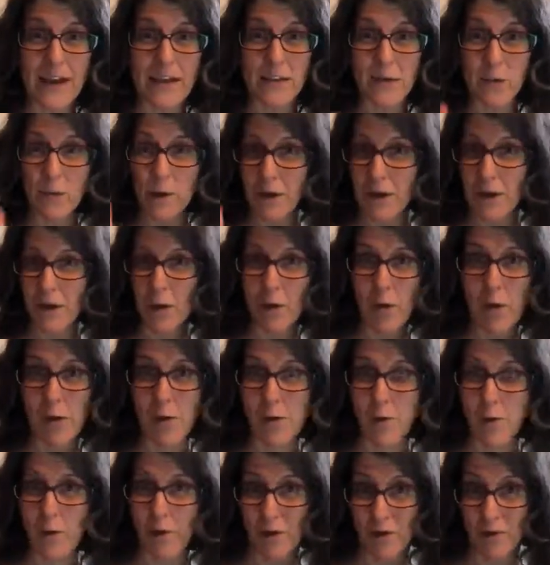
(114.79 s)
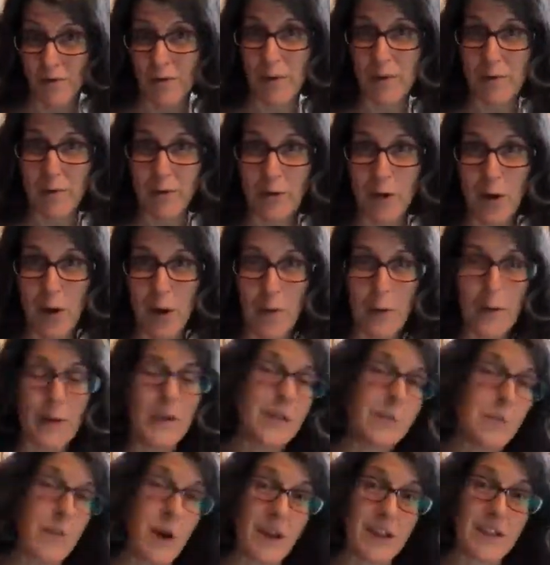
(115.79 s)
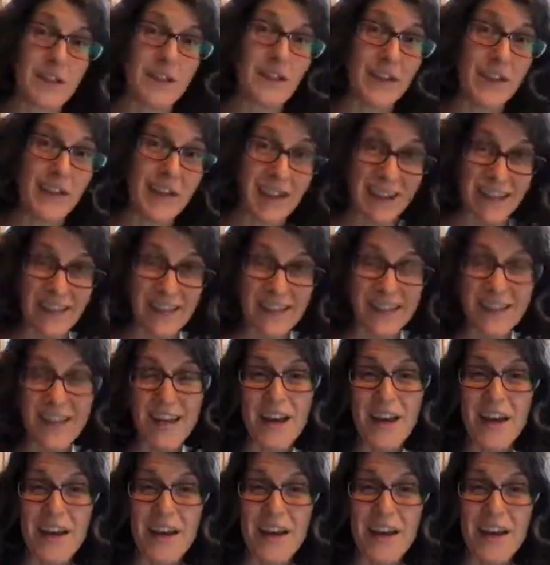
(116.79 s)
So I want to know if people know what tamoxifen is.